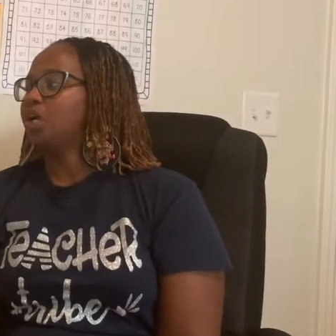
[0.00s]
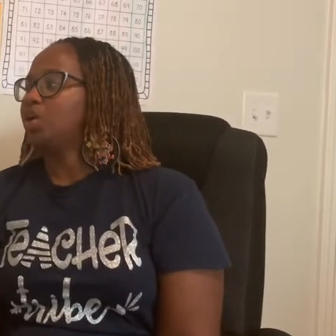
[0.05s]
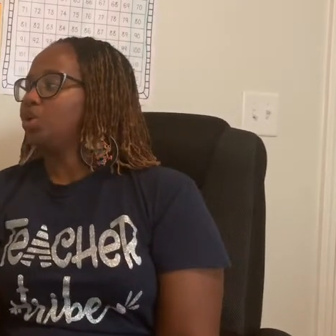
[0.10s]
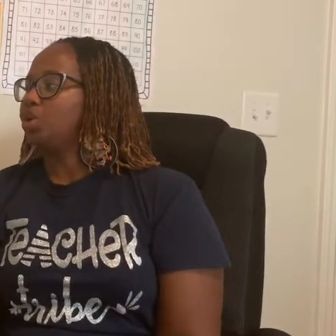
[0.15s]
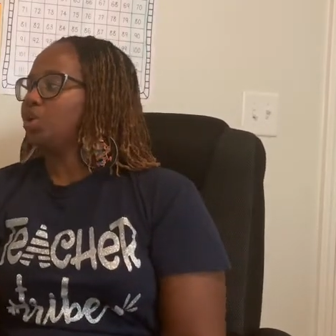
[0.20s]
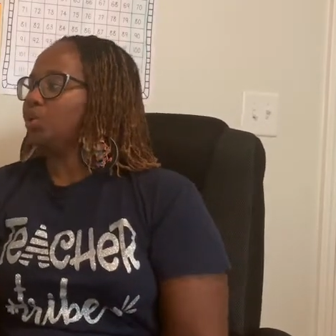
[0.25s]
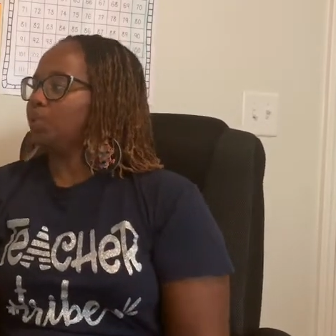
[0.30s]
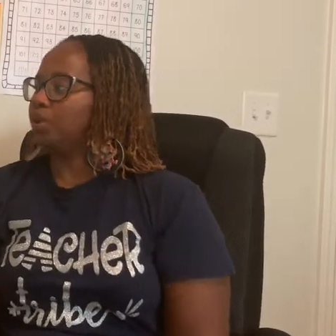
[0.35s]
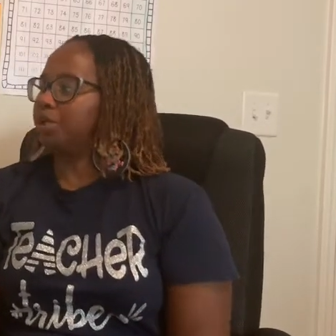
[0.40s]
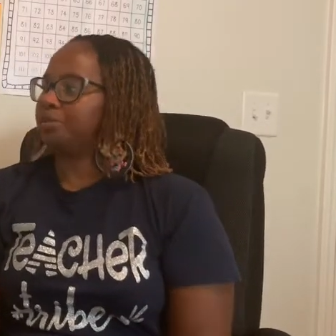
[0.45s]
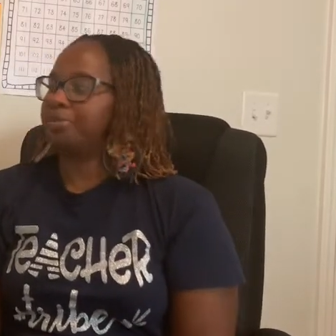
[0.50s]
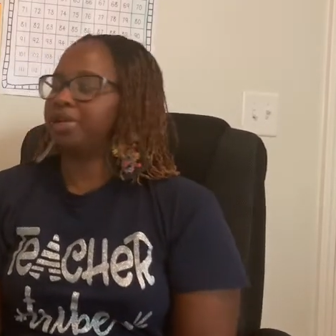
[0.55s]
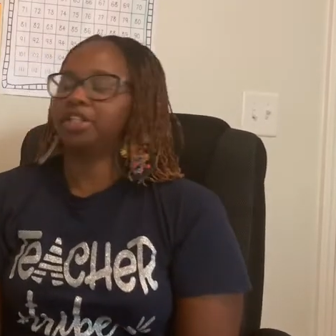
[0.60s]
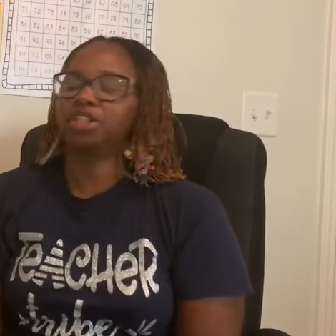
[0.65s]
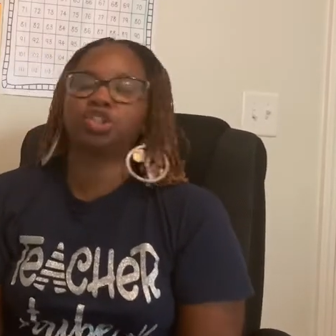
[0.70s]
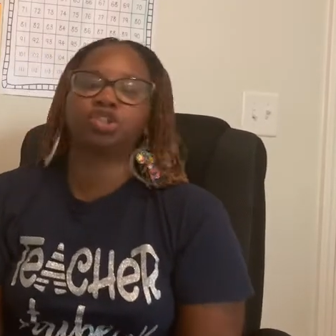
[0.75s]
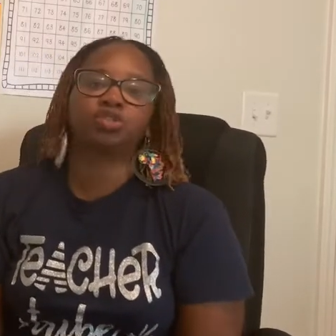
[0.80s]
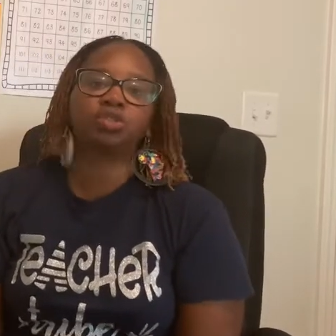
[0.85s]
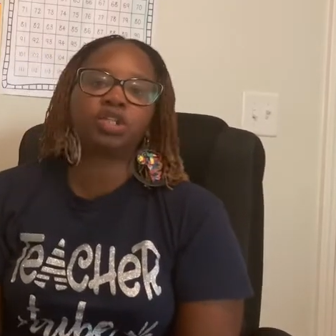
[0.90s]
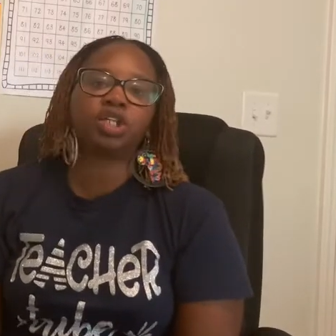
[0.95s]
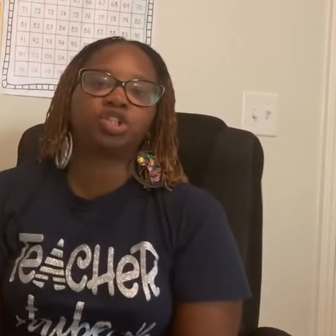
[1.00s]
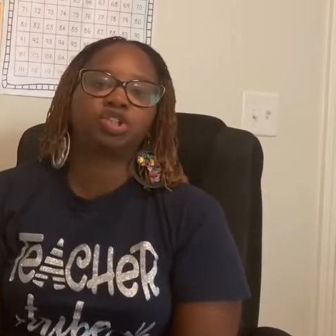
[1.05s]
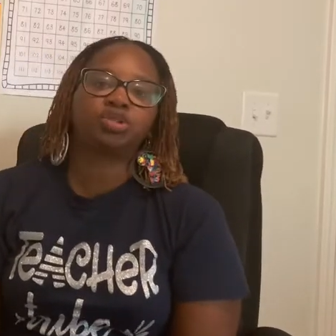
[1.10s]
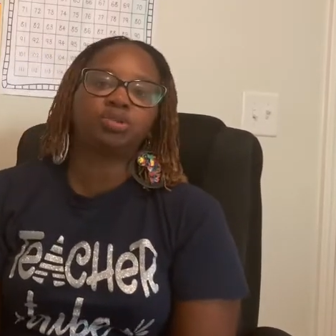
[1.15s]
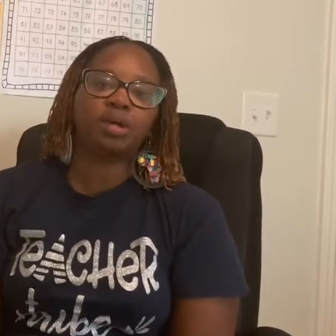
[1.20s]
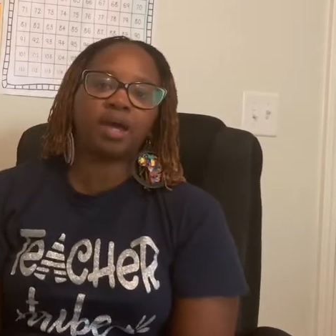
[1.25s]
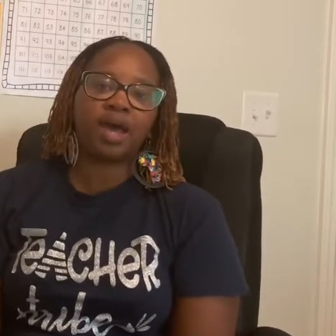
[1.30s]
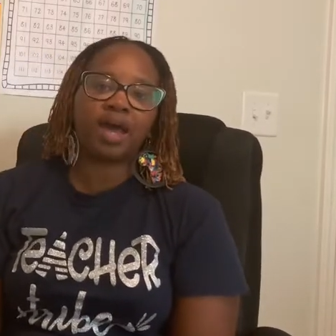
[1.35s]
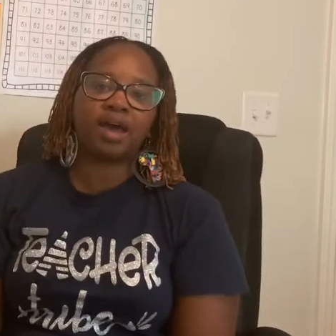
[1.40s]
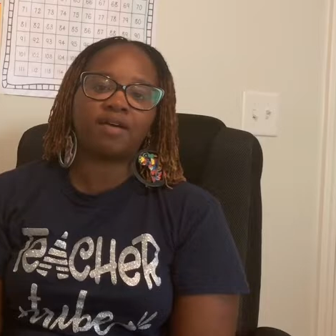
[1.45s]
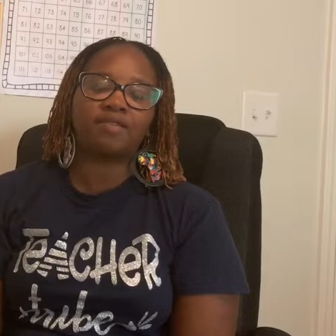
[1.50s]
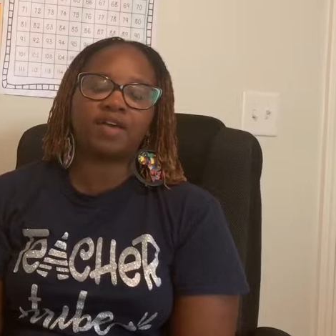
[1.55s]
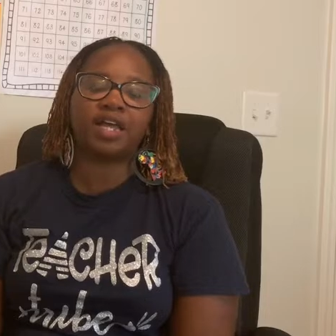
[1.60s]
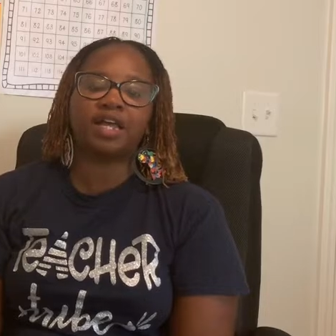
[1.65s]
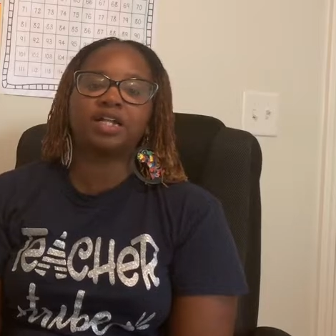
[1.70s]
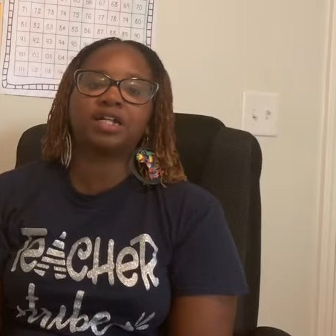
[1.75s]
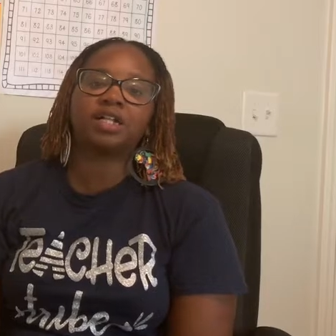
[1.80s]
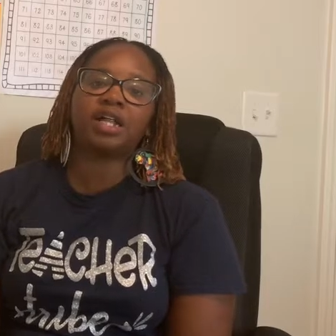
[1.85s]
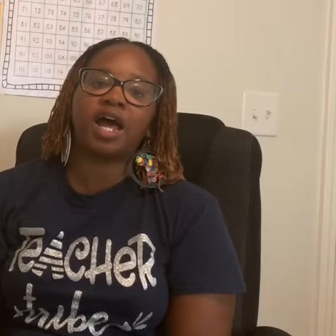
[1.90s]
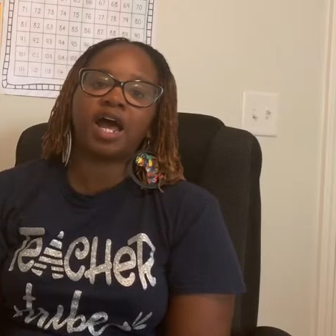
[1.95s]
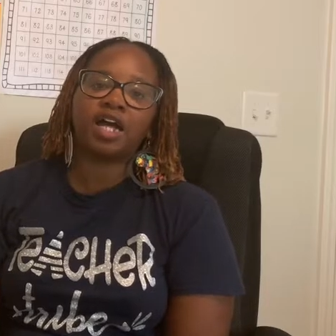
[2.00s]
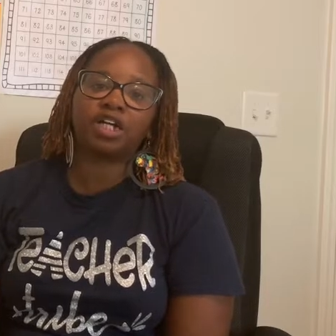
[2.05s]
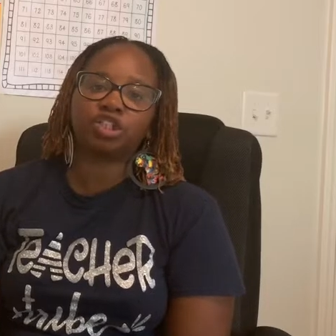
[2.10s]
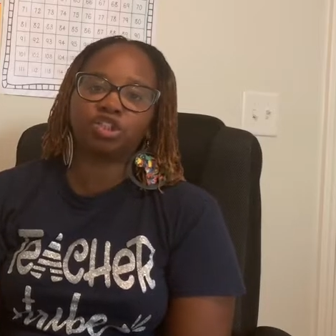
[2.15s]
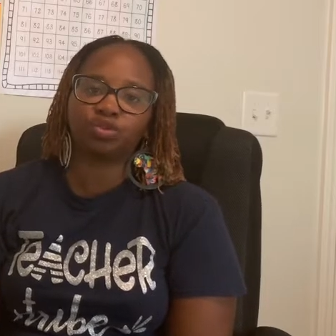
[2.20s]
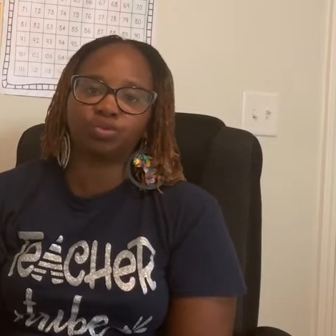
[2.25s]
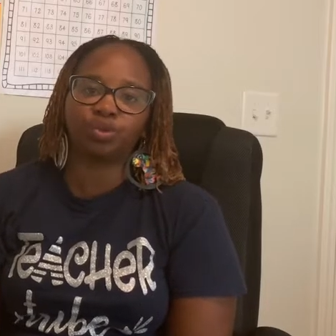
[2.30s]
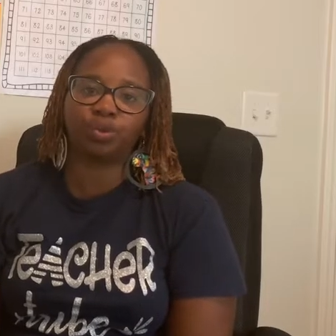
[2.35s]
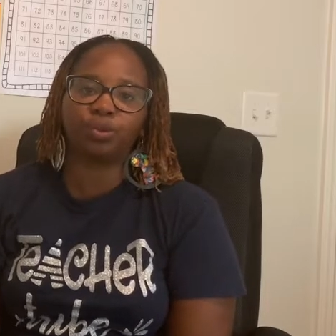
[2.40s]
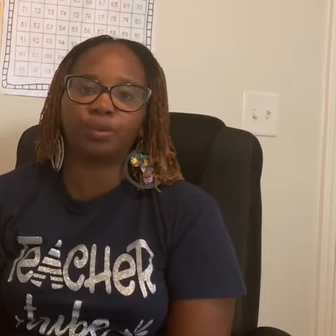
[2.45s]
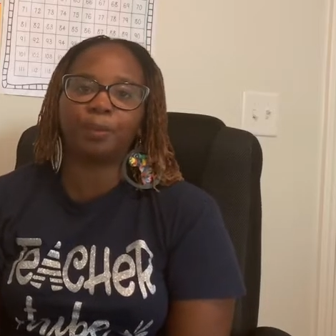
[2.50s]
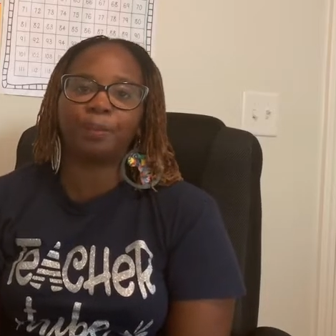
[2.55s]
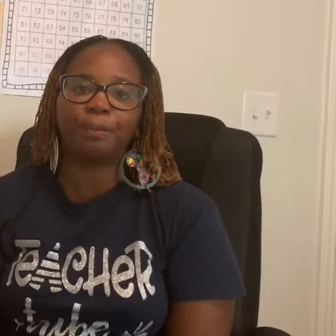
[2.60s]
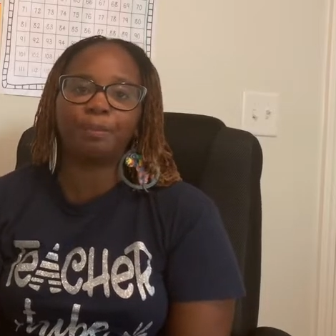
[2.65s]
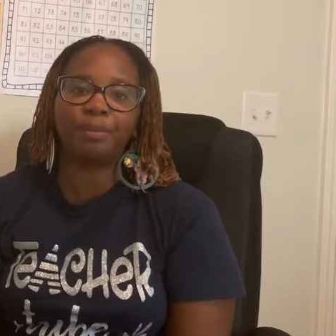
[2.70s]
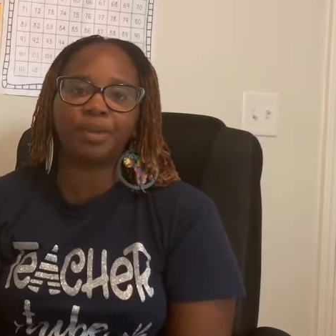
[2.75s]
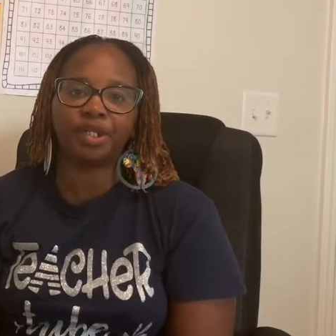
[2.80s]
you want to make sure that you have a classroom